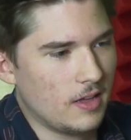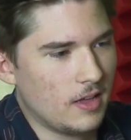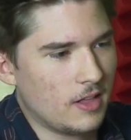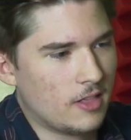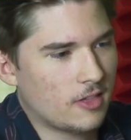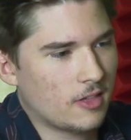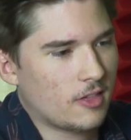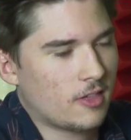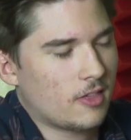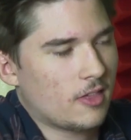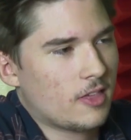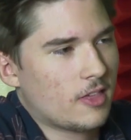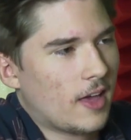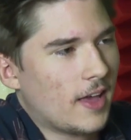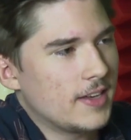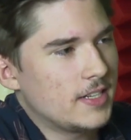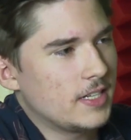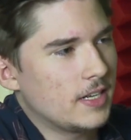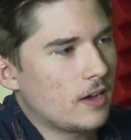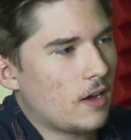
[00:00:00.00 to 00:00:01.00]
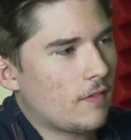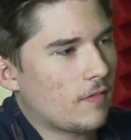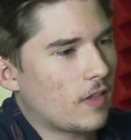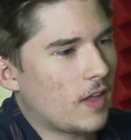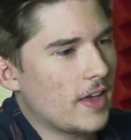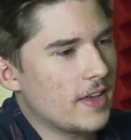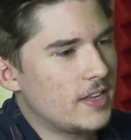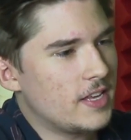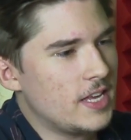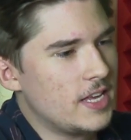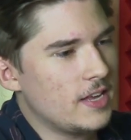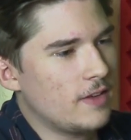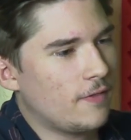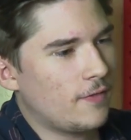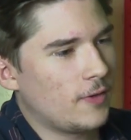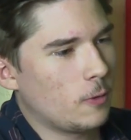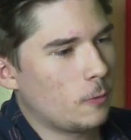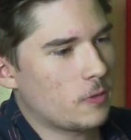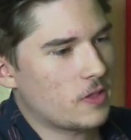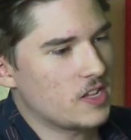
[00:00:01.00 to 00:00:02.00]
It's just this idea of like he
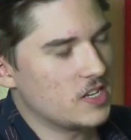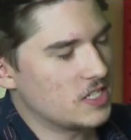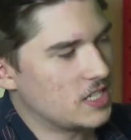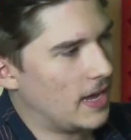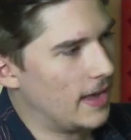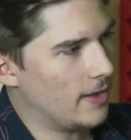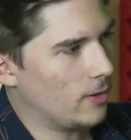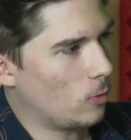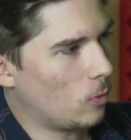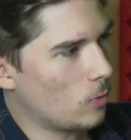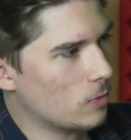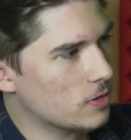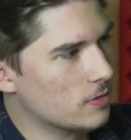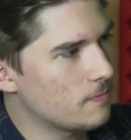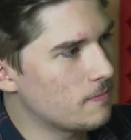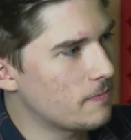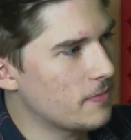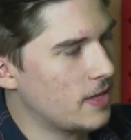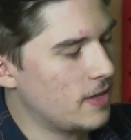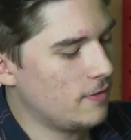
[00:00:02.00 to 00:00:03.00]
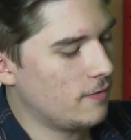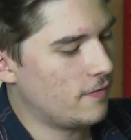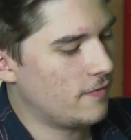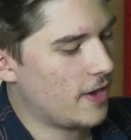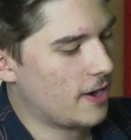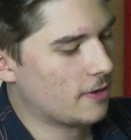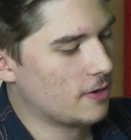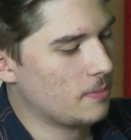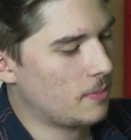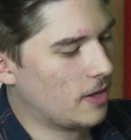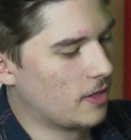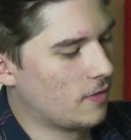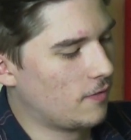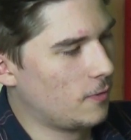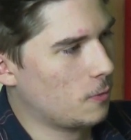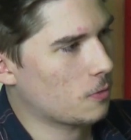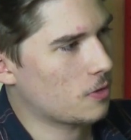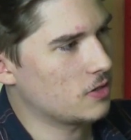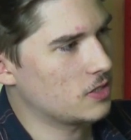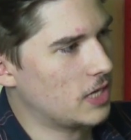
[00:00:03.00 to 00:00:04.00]
feels entitled. He very much
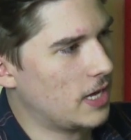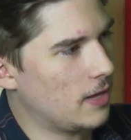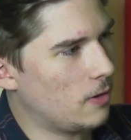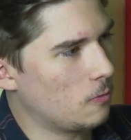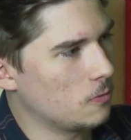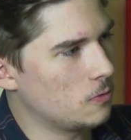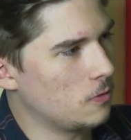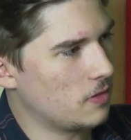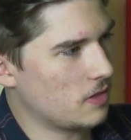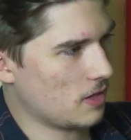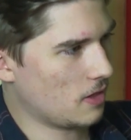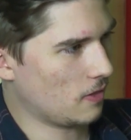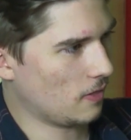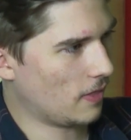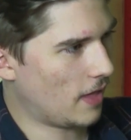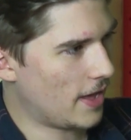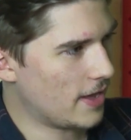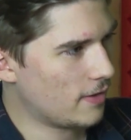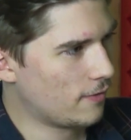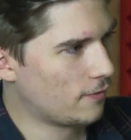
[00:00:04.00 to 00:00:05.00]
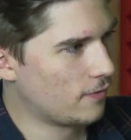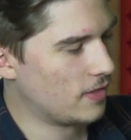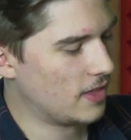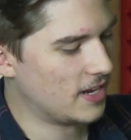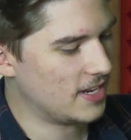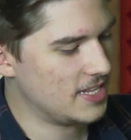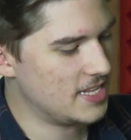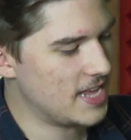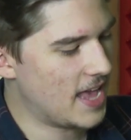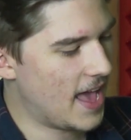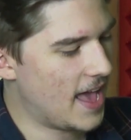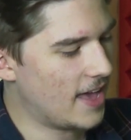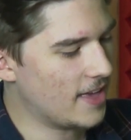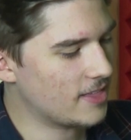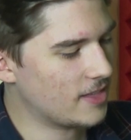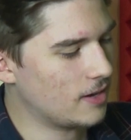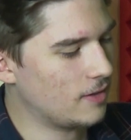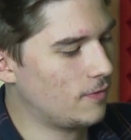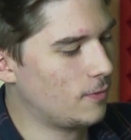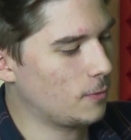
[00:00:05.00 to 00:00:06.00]
feels entitled to this life that he
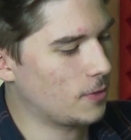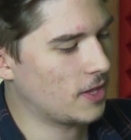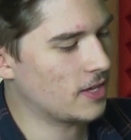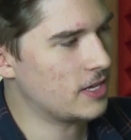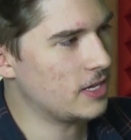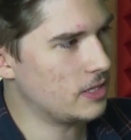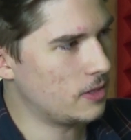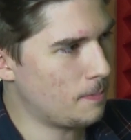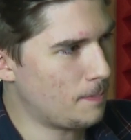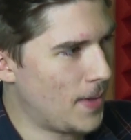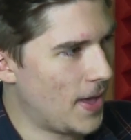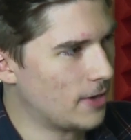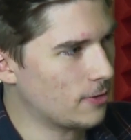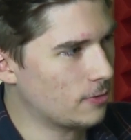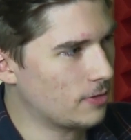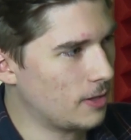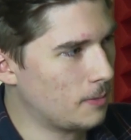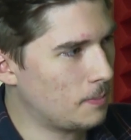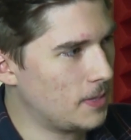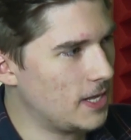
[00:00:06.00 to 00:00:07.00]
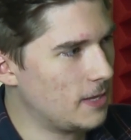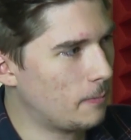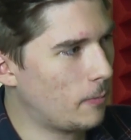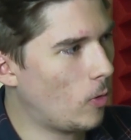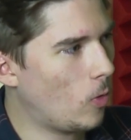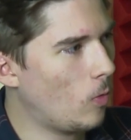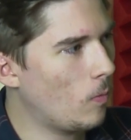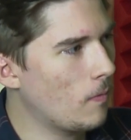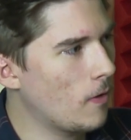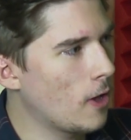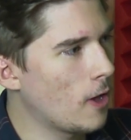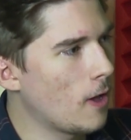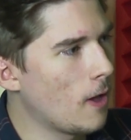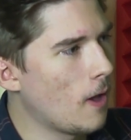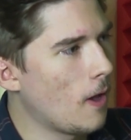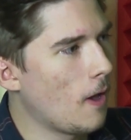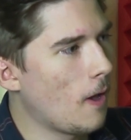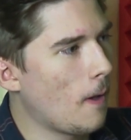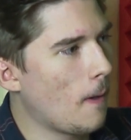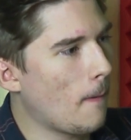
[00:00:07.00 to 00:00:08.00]
has, and he feels like he's better than people.
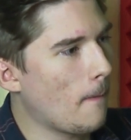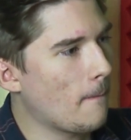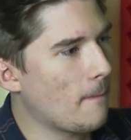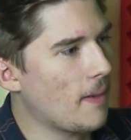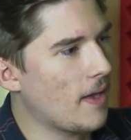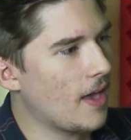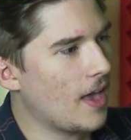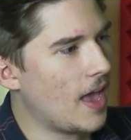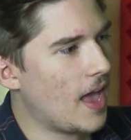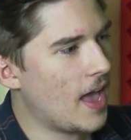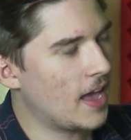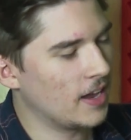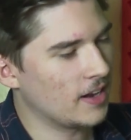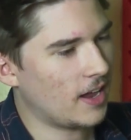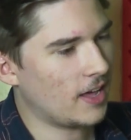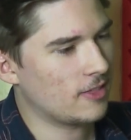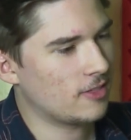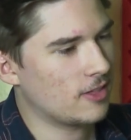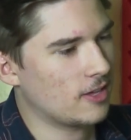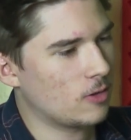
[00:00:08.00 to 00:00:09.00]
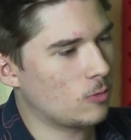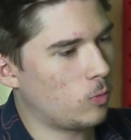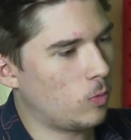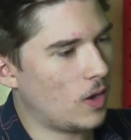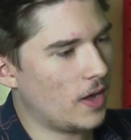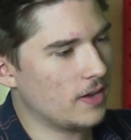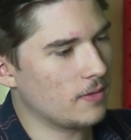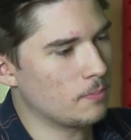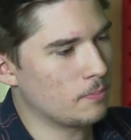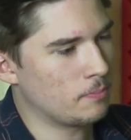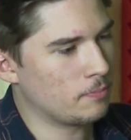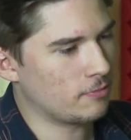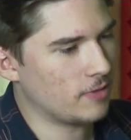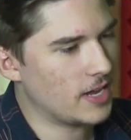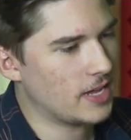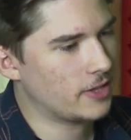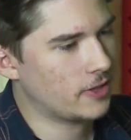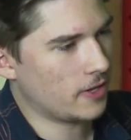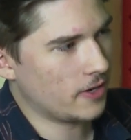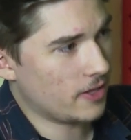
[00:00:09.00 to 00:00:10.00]
And I think what
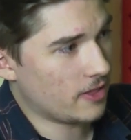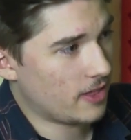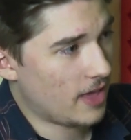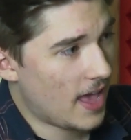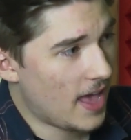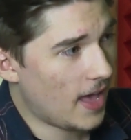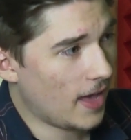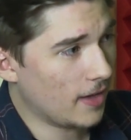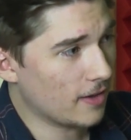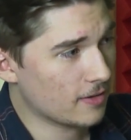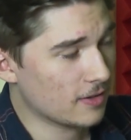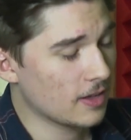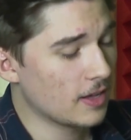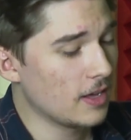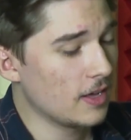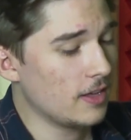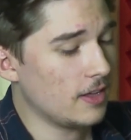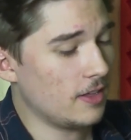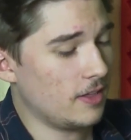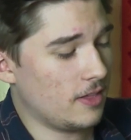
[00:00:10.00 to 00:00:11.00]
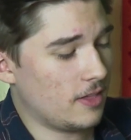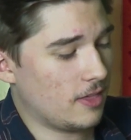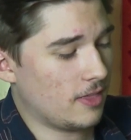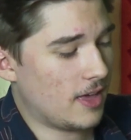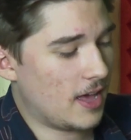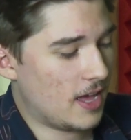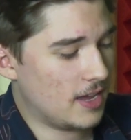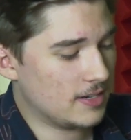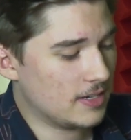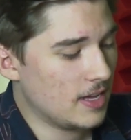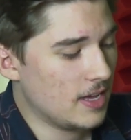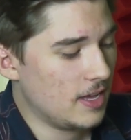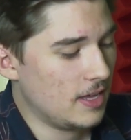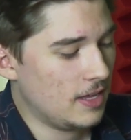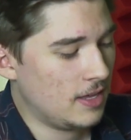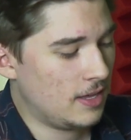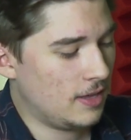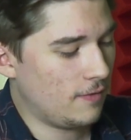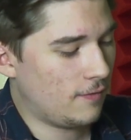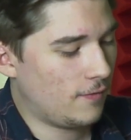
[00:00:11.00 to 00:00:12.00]
breaks in his head is that
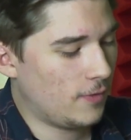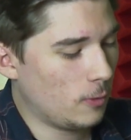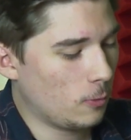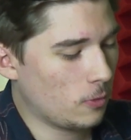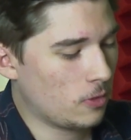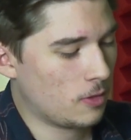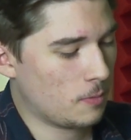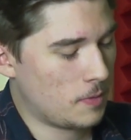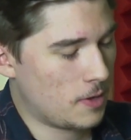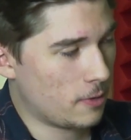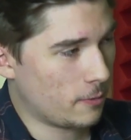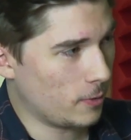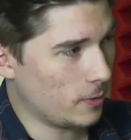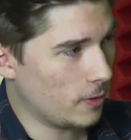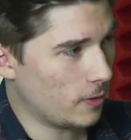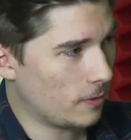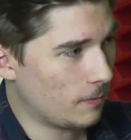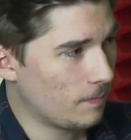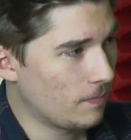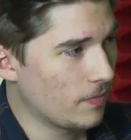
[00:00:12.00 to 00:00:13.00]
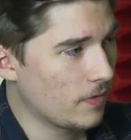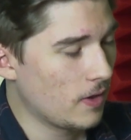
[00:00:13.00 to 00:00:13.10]
he feels superior.